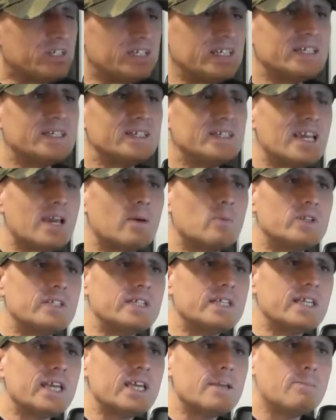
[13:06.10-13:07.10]
so we did, yeah,
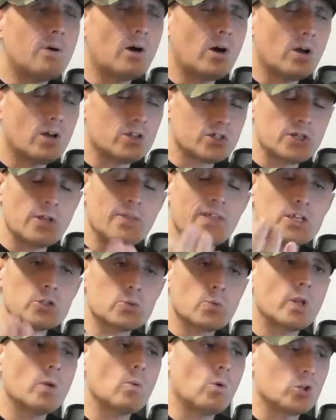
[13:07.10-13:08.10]
we did eight parts. No,
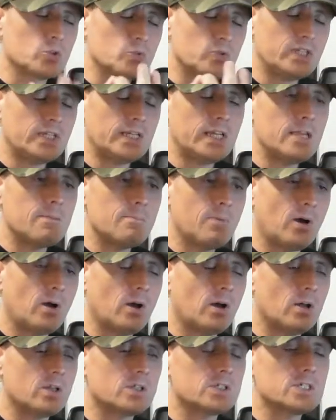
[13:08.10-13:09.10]
that's what it was. We did eight
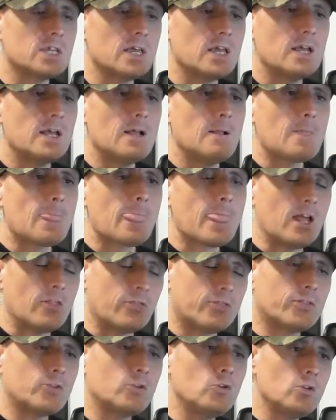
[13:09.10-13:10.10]
parts,
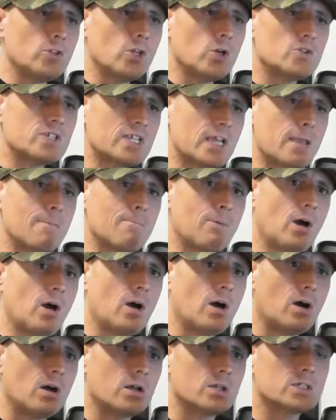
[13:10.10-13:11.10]
and through those eight
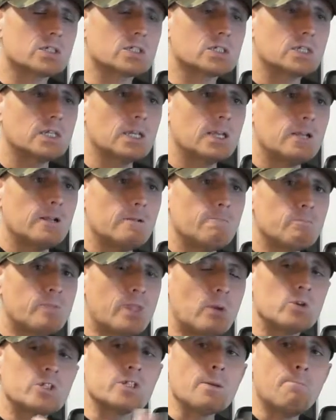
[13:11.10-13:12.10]
parts,
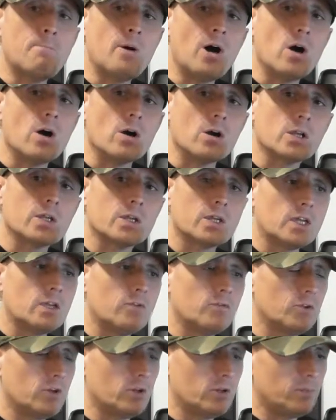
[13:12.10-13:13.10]
there was a bug
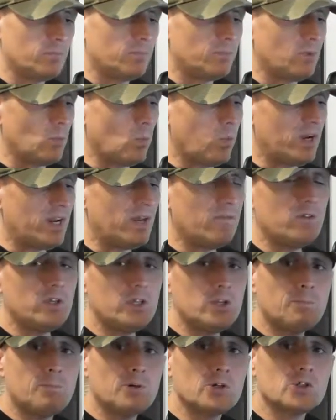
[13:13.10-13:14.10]
that
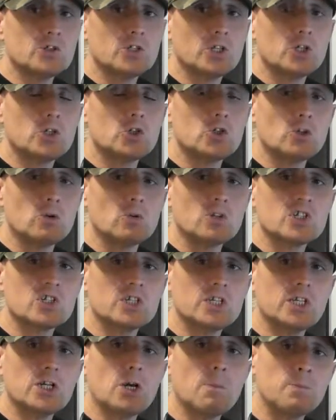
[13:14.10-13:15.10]
whenever you pushed the controller
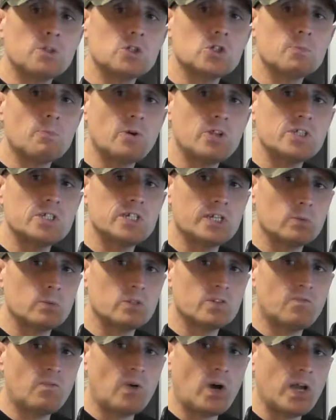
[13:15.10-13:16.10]
stick up and sprinted,
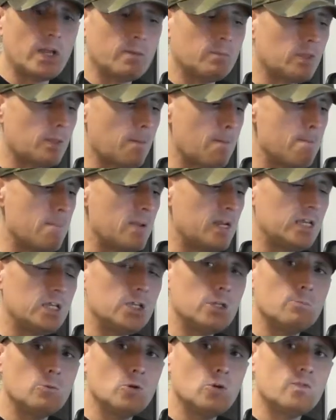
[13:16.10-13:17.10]
it was fine. But the
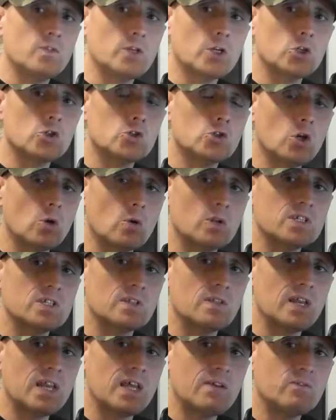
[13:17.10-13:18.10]
minute you moved the controller
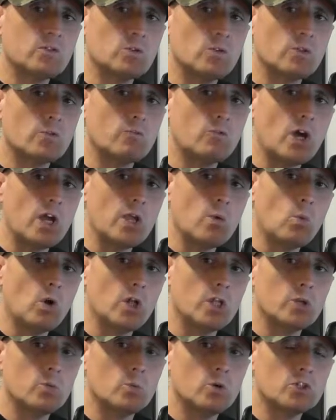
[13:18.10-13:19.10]
to the left or the right
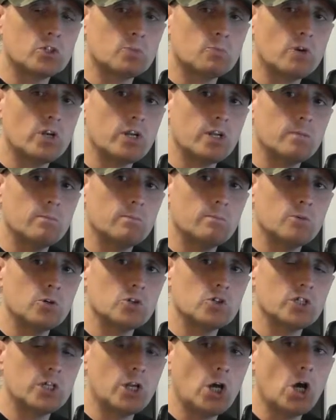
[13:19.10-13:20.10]
while you were sprinting
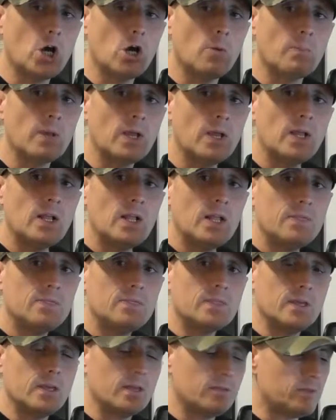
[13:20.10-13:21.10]
and pushing up,
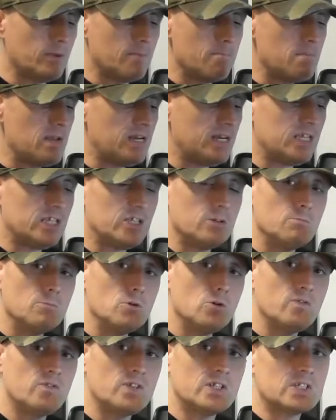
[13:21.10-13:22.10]
the the minute you
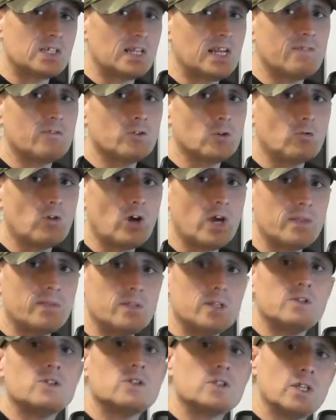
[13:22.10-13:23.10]
moved it to left or
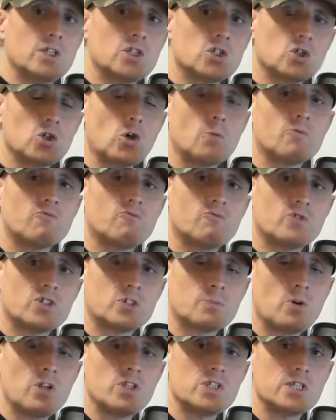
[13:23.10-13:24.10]
right, they they
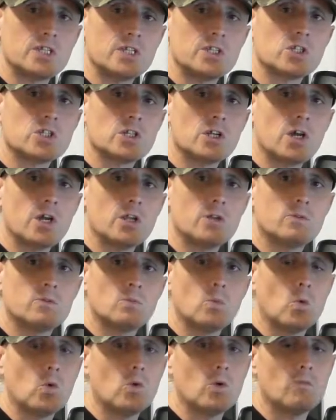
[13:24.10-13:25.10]
stopped sprinting and
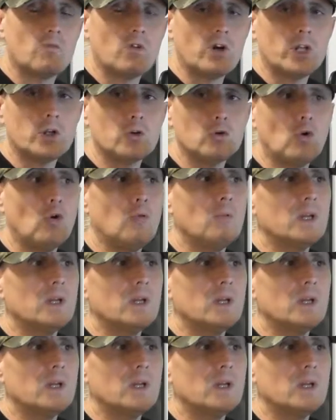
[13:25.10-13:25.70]
started running